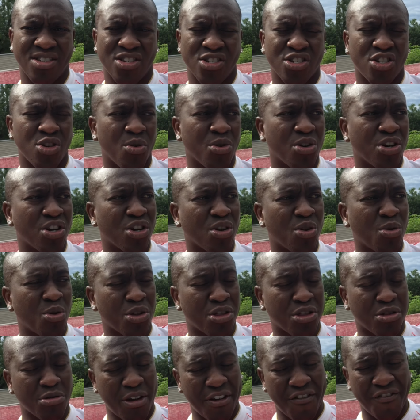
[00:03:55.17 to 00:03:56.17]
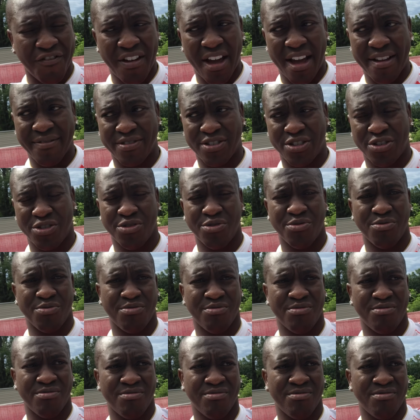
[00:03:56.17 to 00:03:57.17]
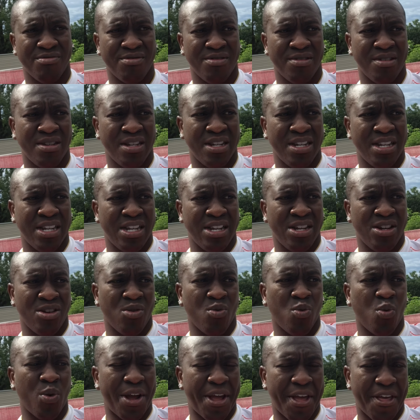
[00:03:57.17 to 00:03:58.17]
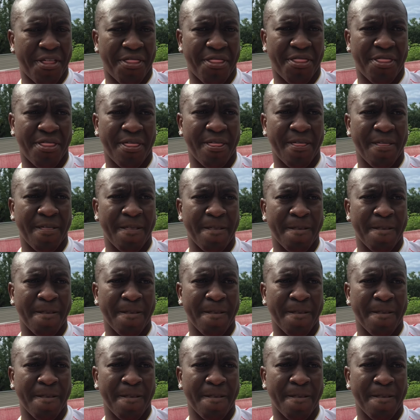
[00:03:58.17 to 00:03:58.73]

So we're going to go a 3-5-2 with